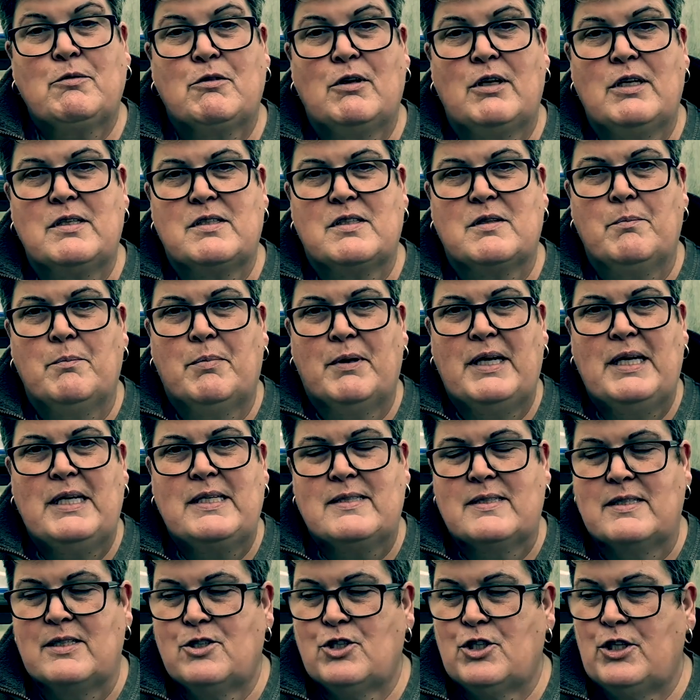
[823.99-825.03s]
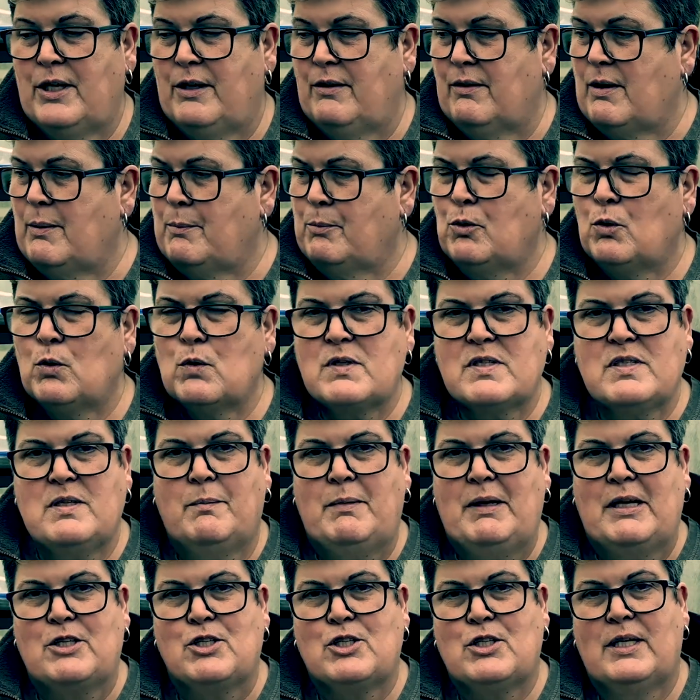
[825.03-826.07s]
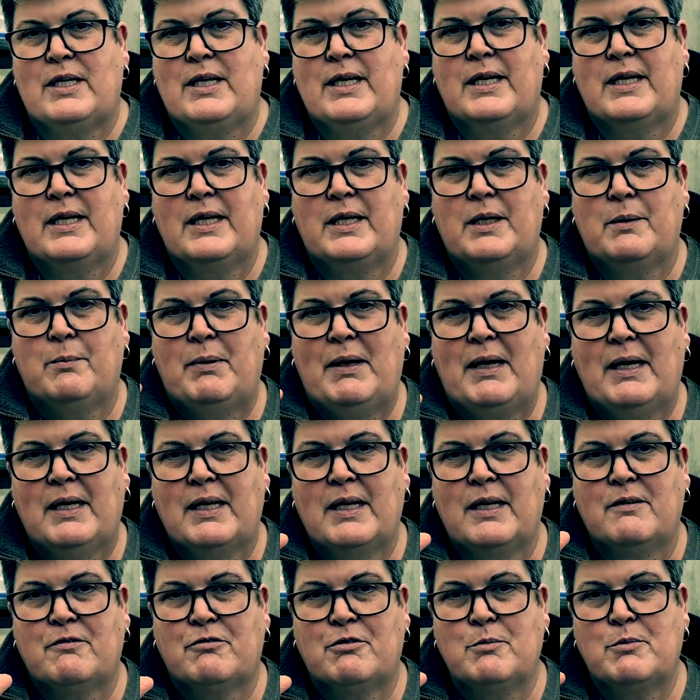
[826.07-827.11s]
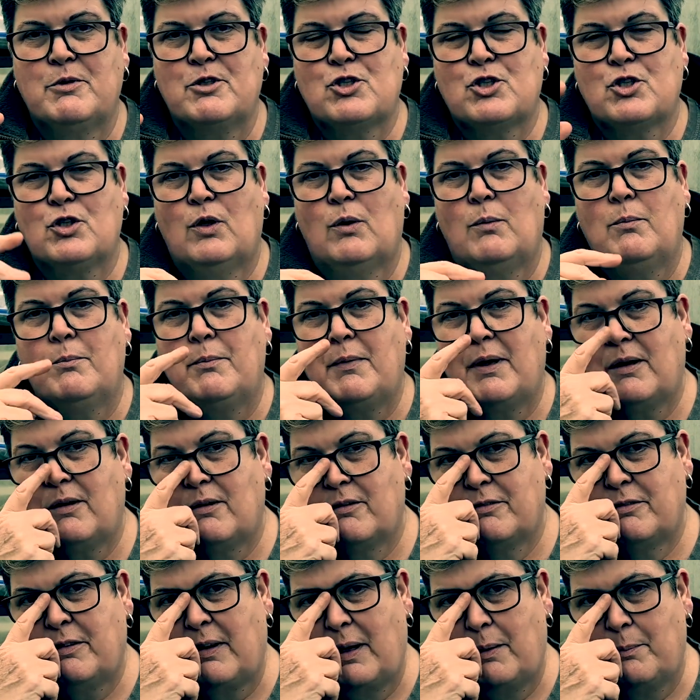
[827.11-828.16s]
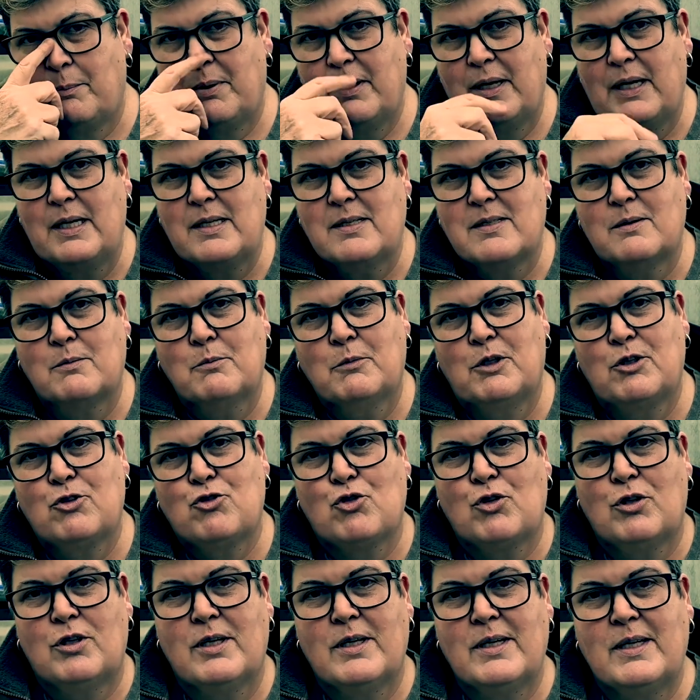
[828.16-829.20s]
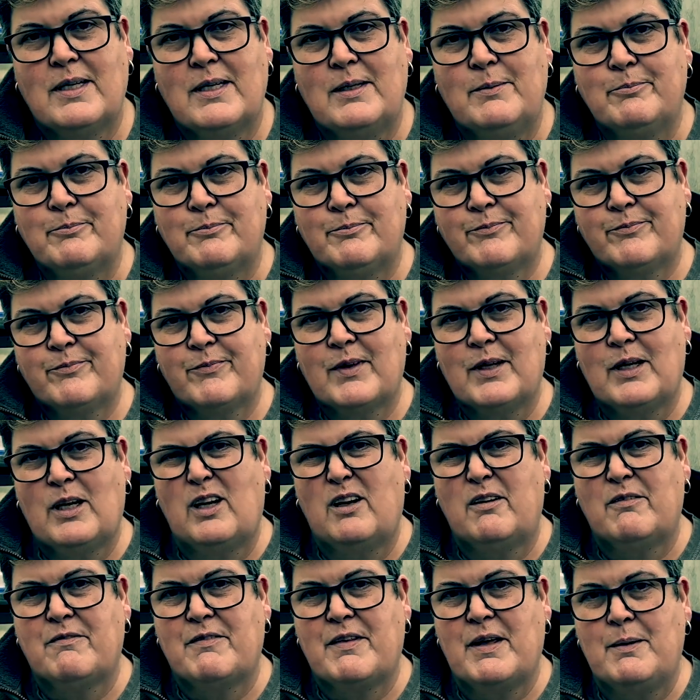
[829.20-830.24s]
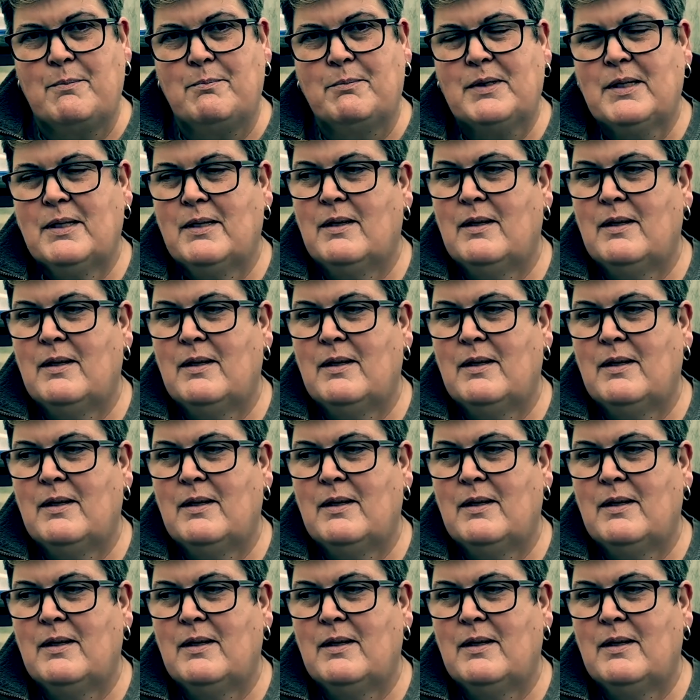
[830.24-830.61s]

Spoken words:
growing some peas this year, and I bought some actually in a packet from the shop, marrowfat peas. I'm going to try them. I love them.